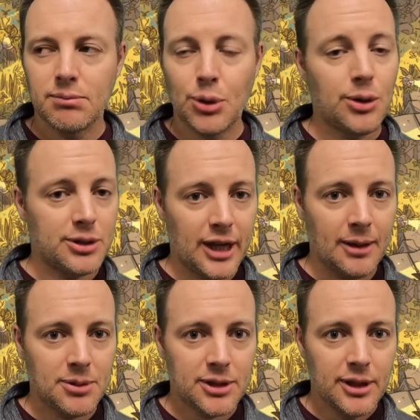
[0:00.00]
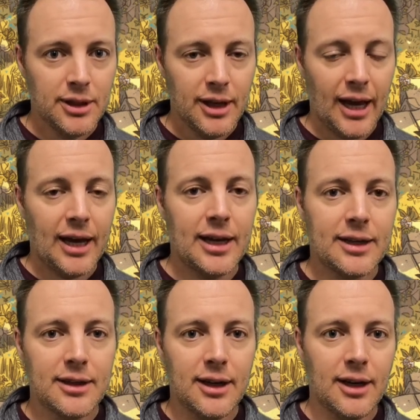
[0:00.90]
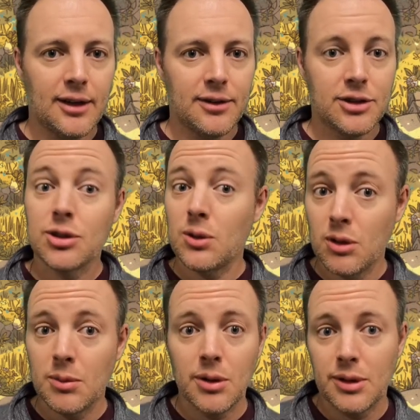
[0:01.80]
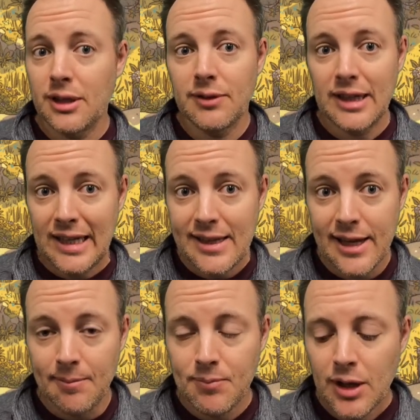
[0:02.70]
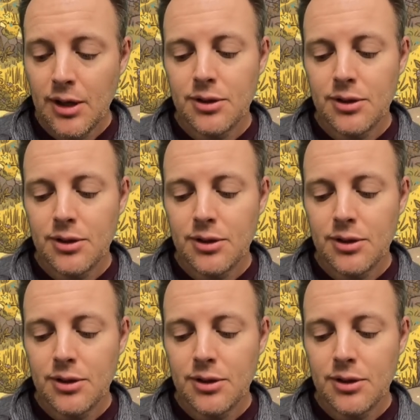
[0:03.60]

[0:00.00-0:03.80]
prototypes had the solo mode even in them.